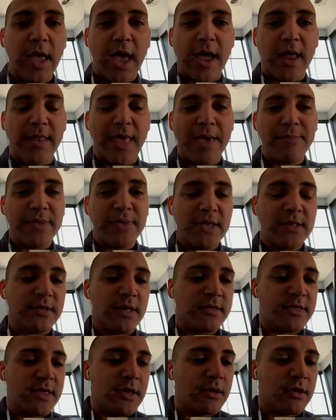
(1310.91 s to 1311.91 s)
And that means,
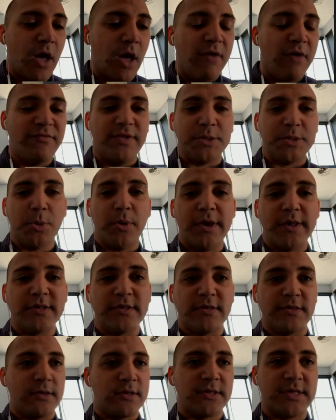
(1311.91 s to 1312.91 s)
I think, of the
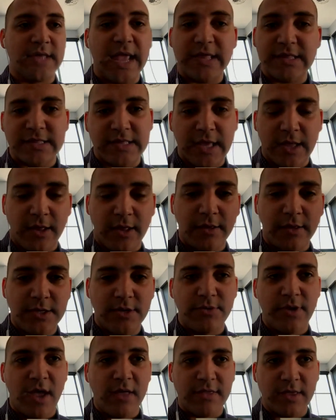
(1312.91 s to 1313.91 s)
choice to stand still and
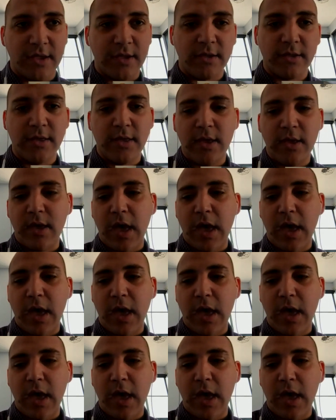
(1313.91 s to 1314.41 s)
do nothing,